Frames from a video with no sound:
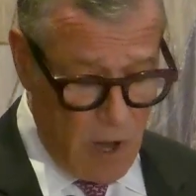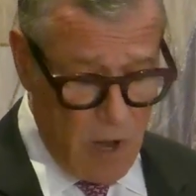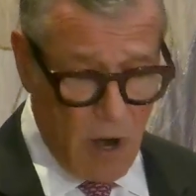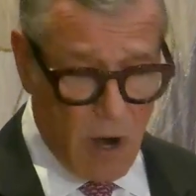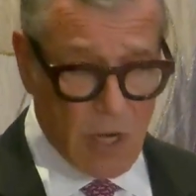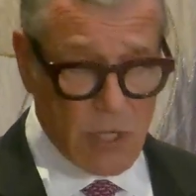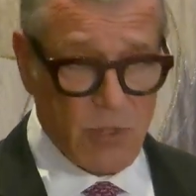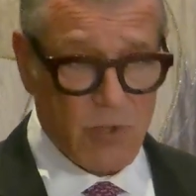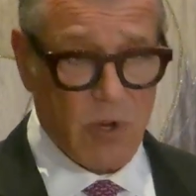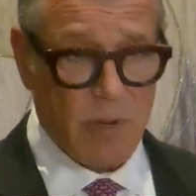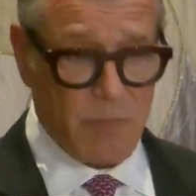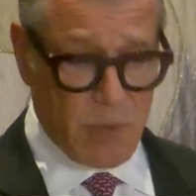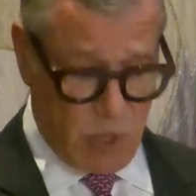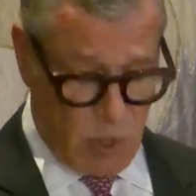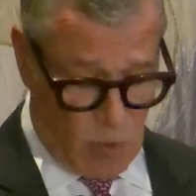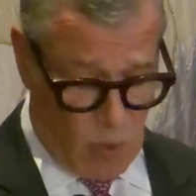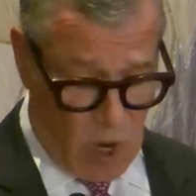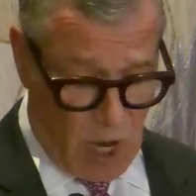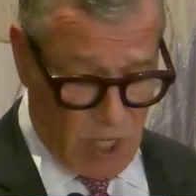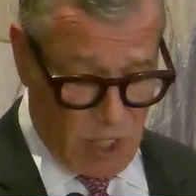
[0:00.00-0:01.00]
our trips
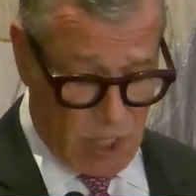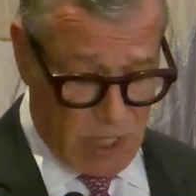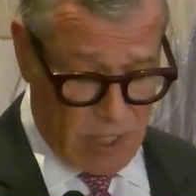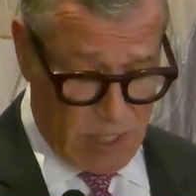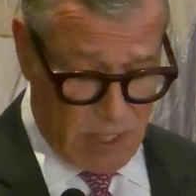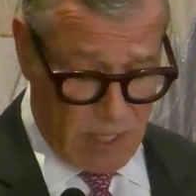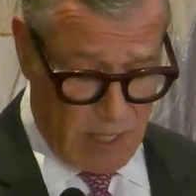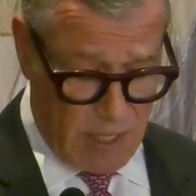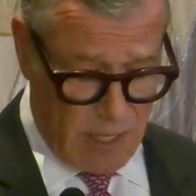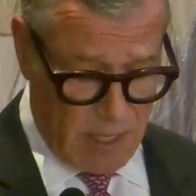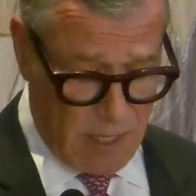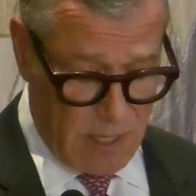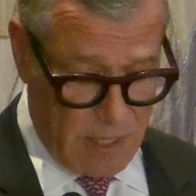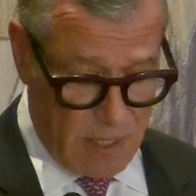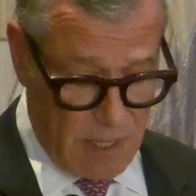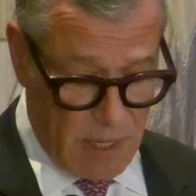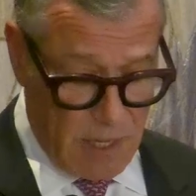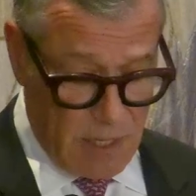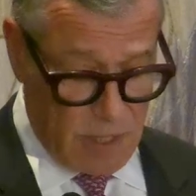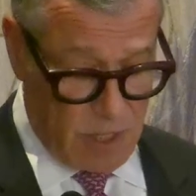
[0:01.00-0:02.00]
to Washington,
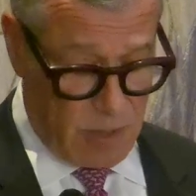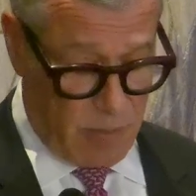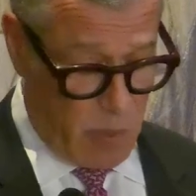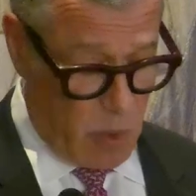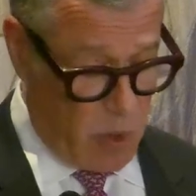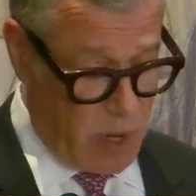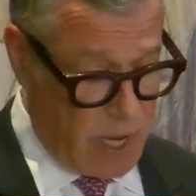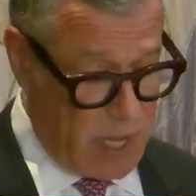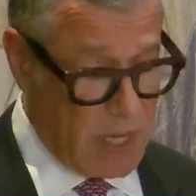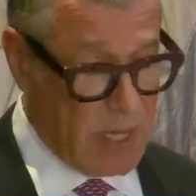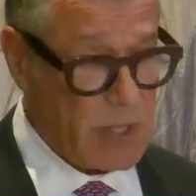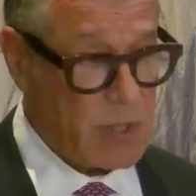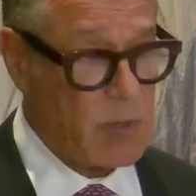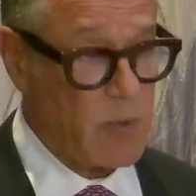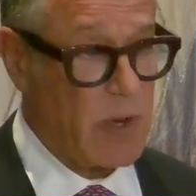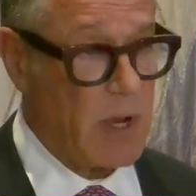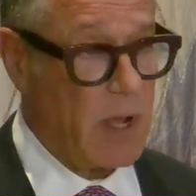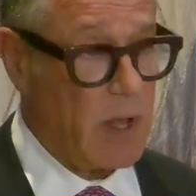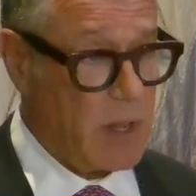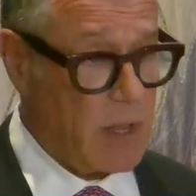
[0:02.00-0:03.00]
supporting
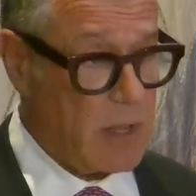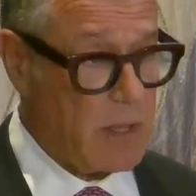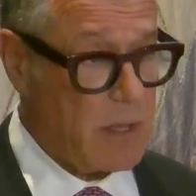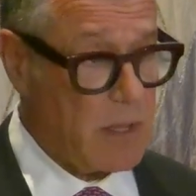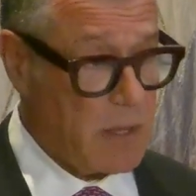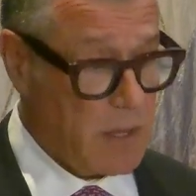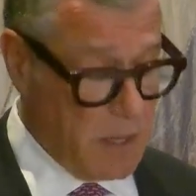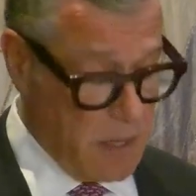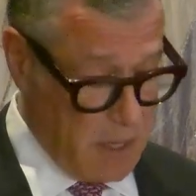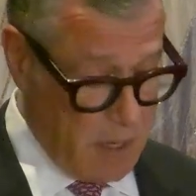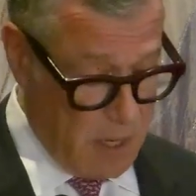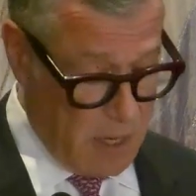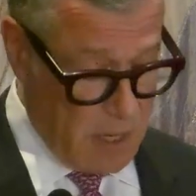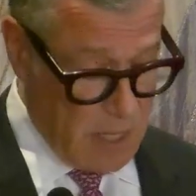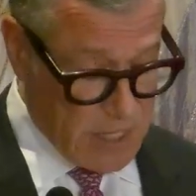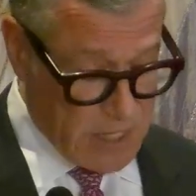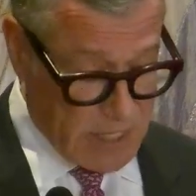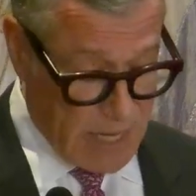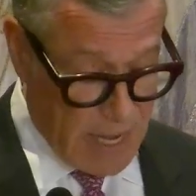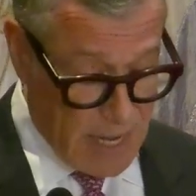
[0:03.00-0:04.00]
Israel,
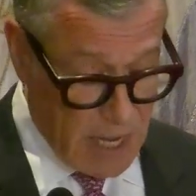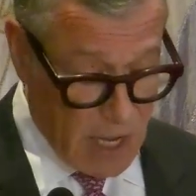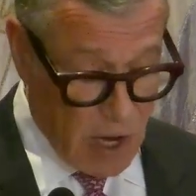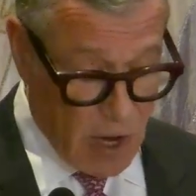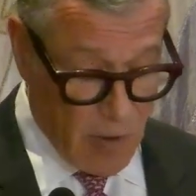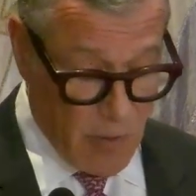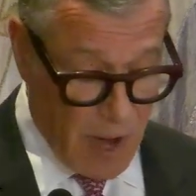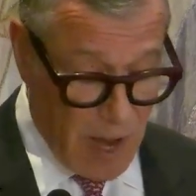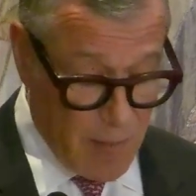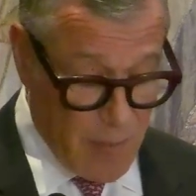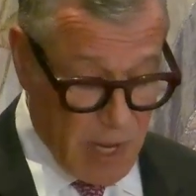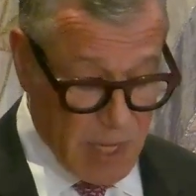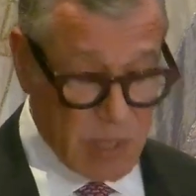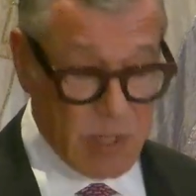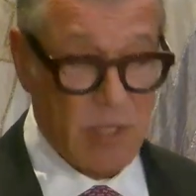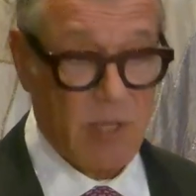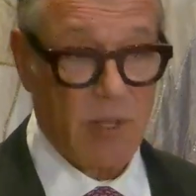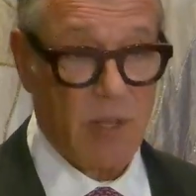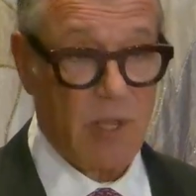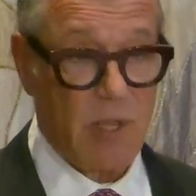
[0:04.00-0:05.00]
sending our
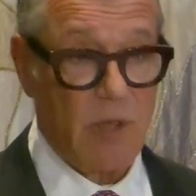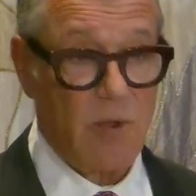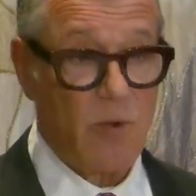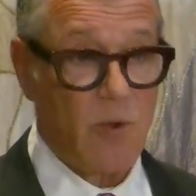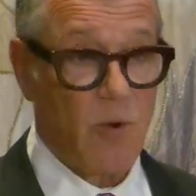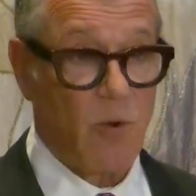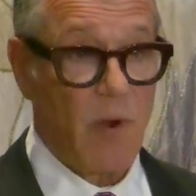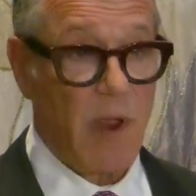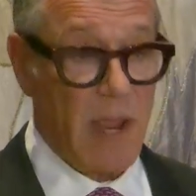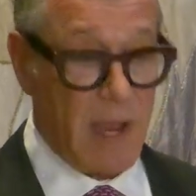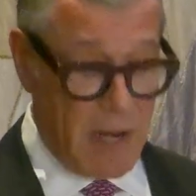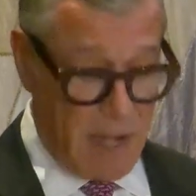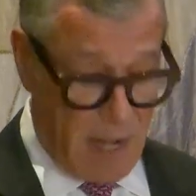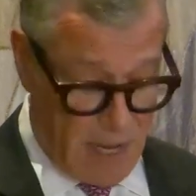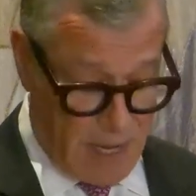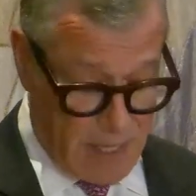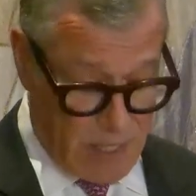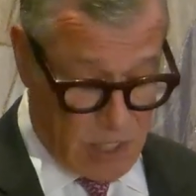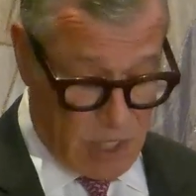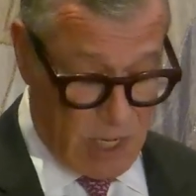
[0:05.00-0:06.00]
rabbis to the Ukraine
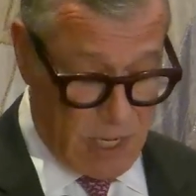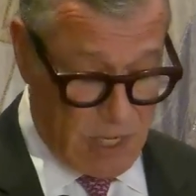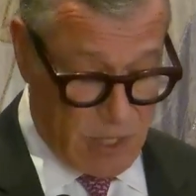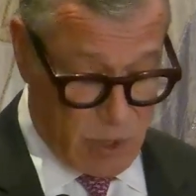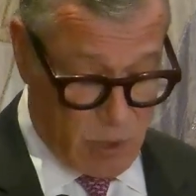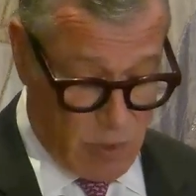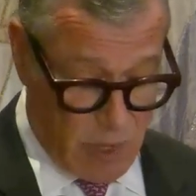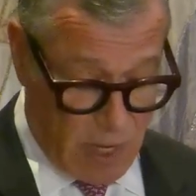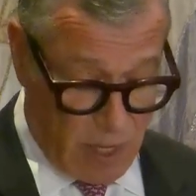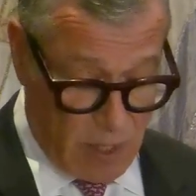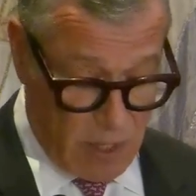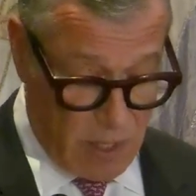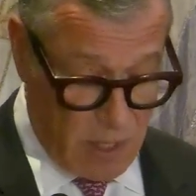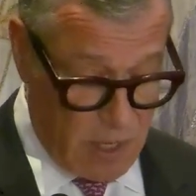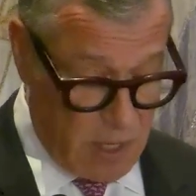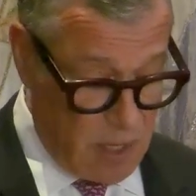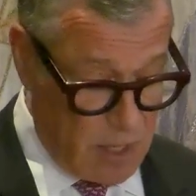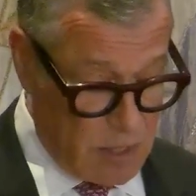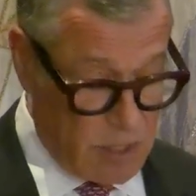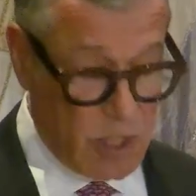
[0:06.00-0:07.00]
and to Israel
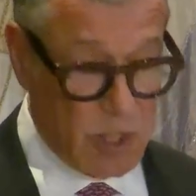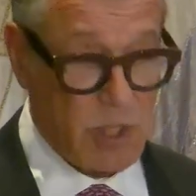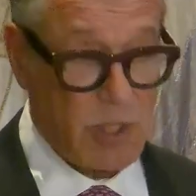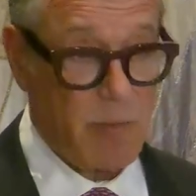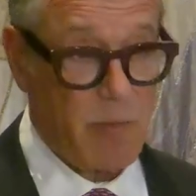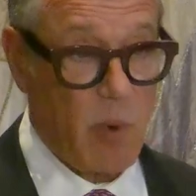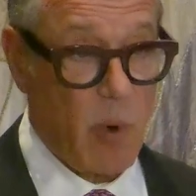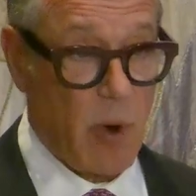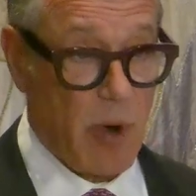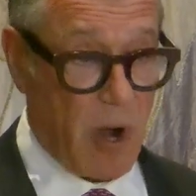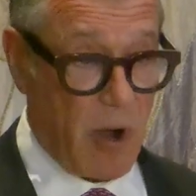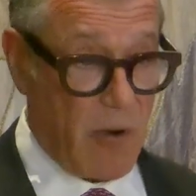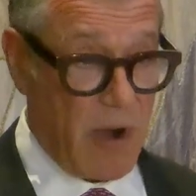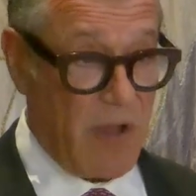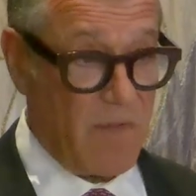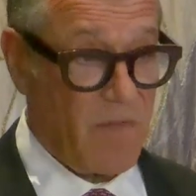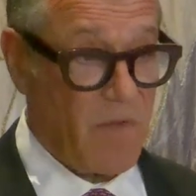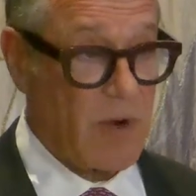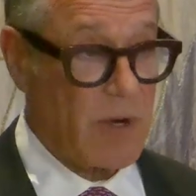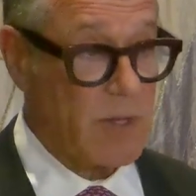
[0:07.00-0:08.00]
to support our
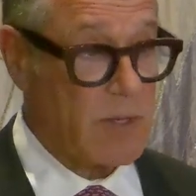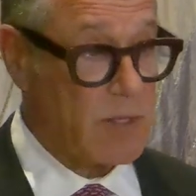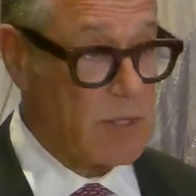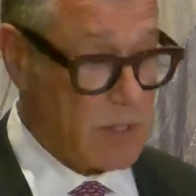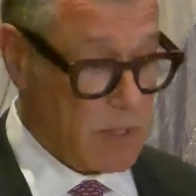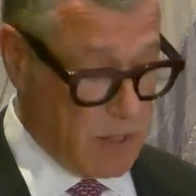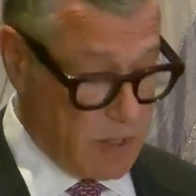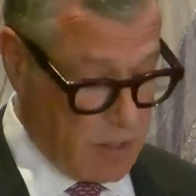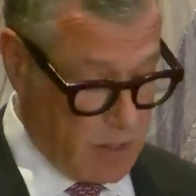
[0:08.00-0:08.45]
efforts.